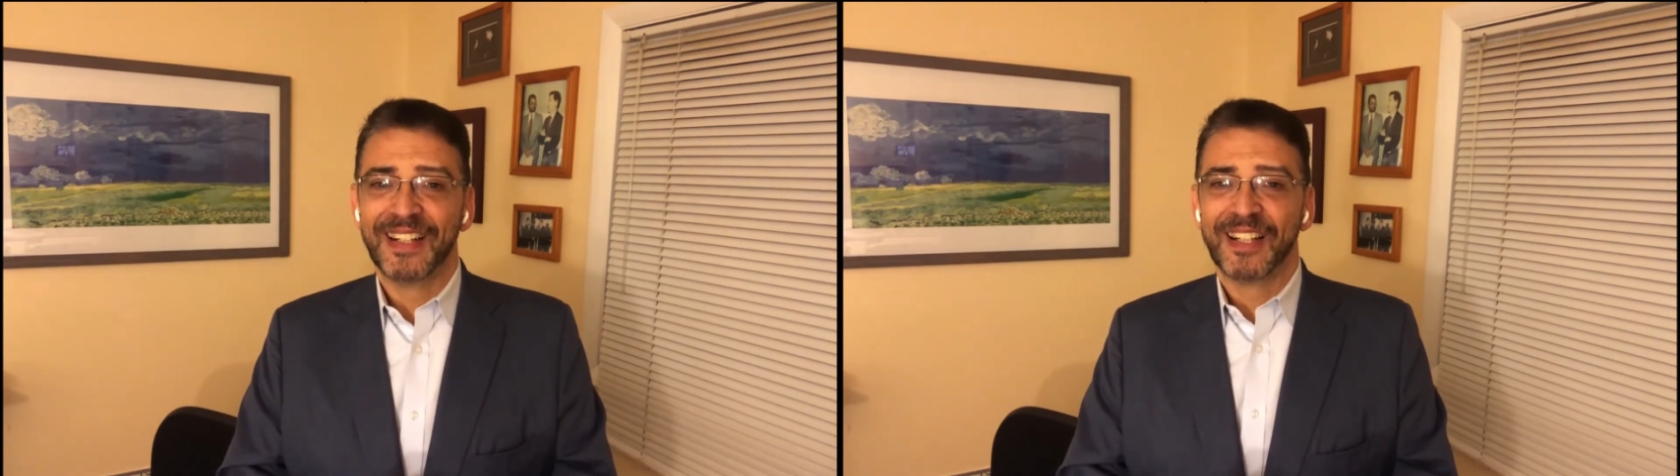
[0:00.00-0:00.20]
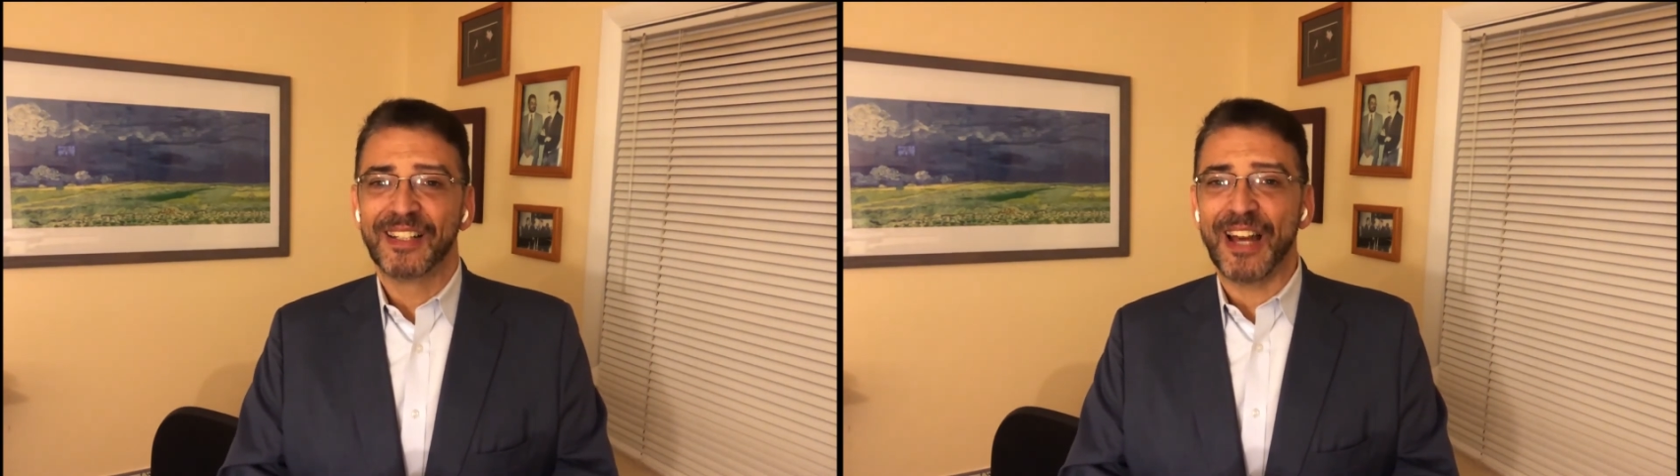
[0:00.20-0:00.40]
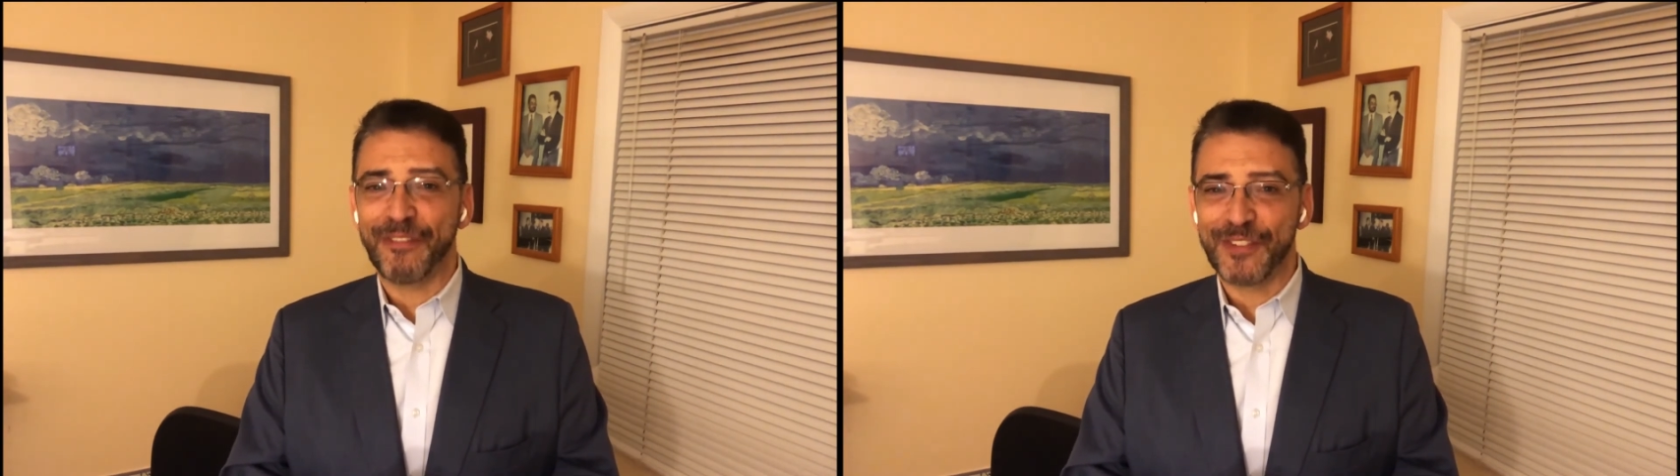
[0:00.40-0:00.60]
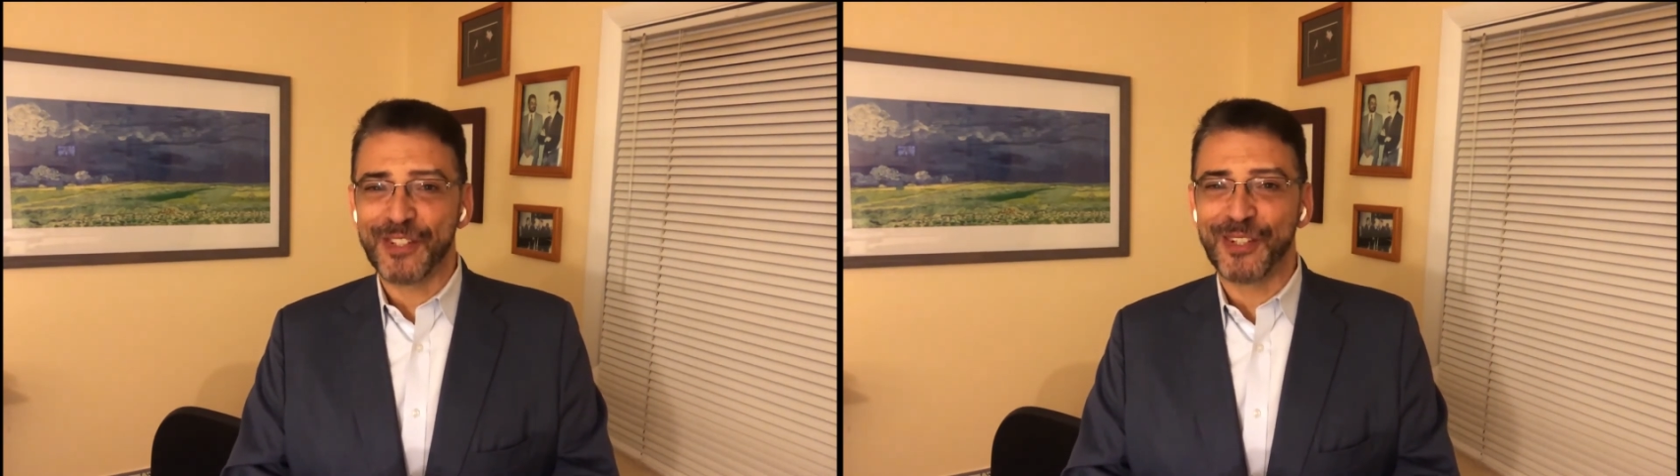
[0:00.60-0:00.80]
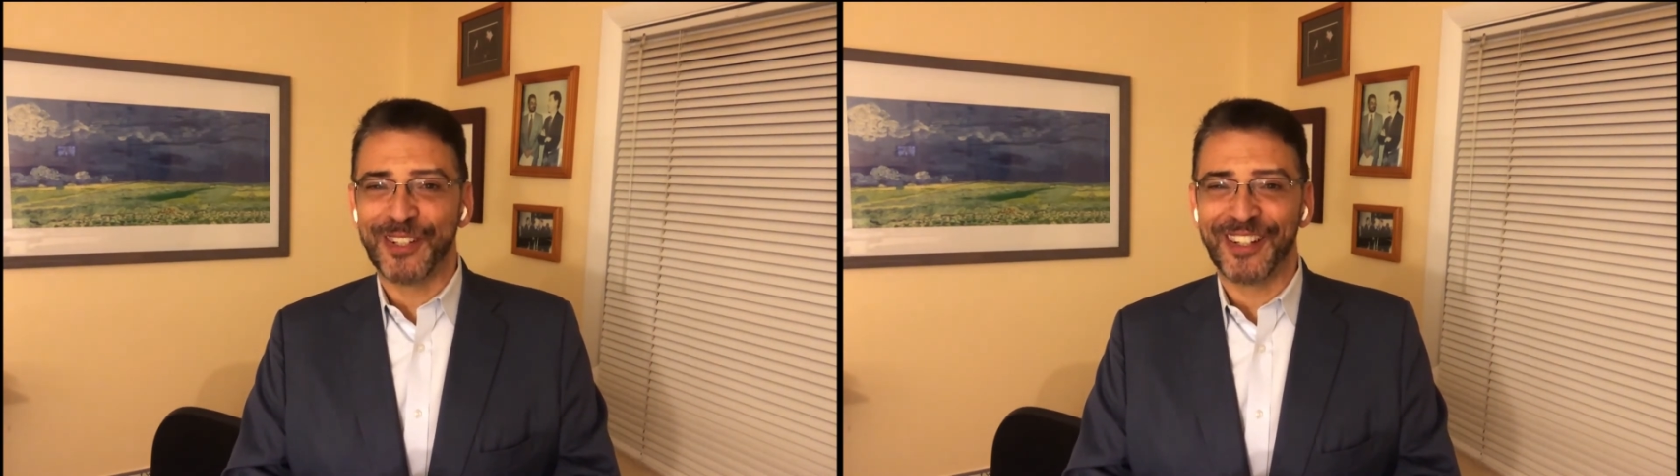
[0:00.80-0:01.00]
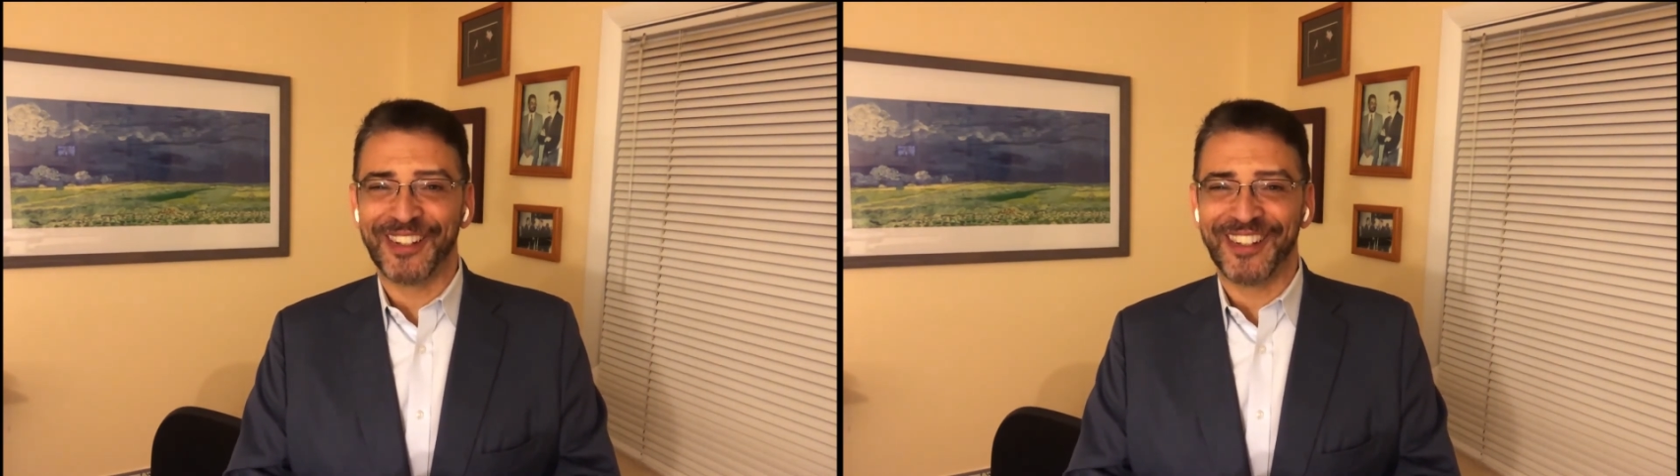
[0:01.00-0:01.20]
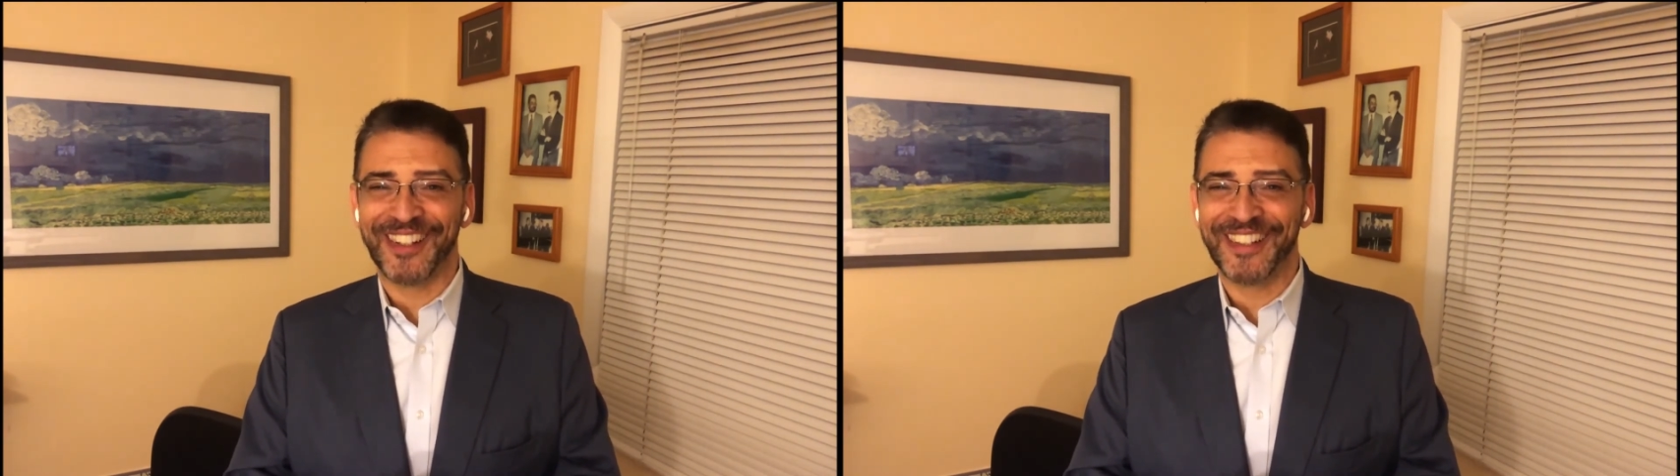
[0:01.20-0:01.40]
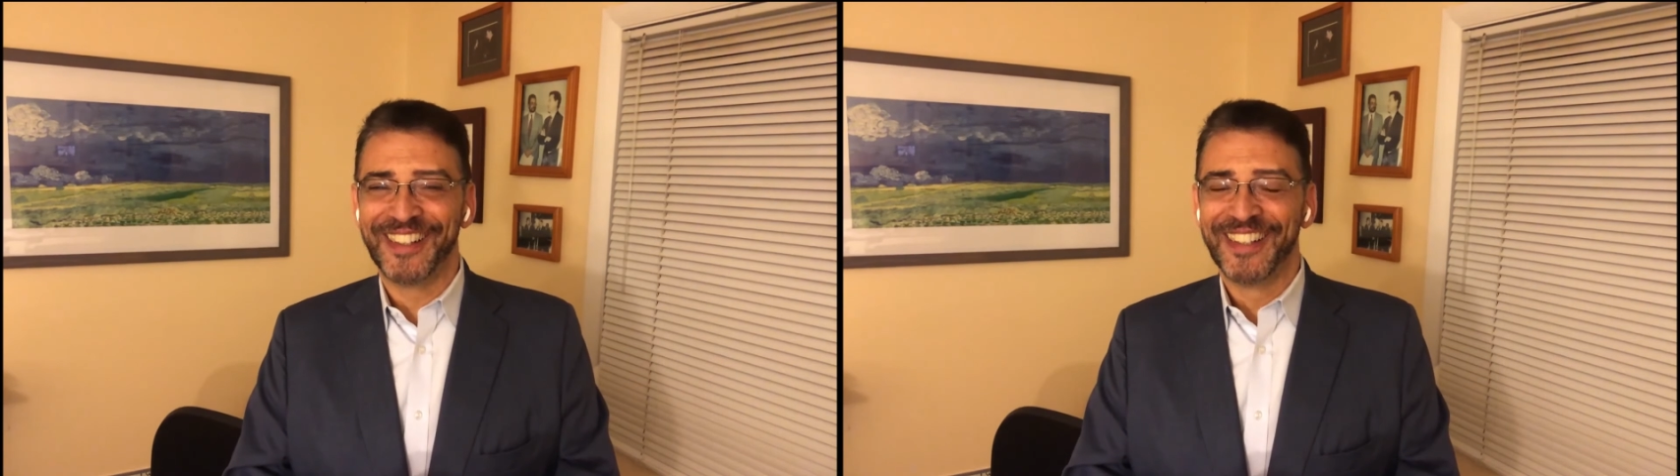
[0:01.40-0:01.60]
life is going
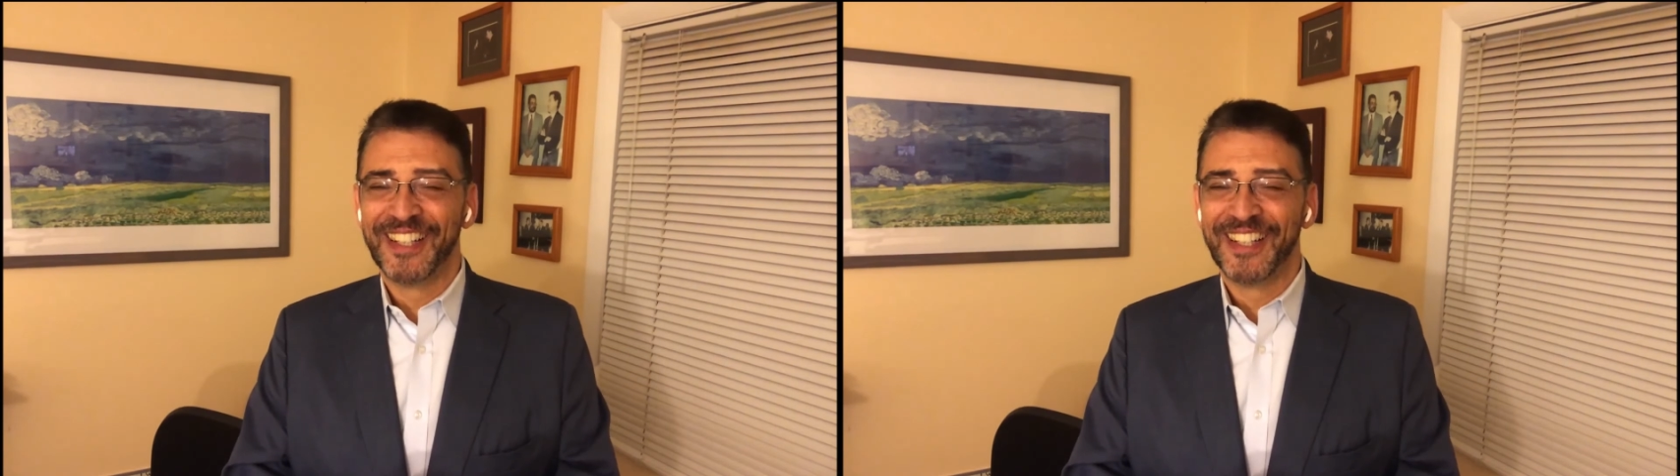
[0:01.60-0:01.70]
on.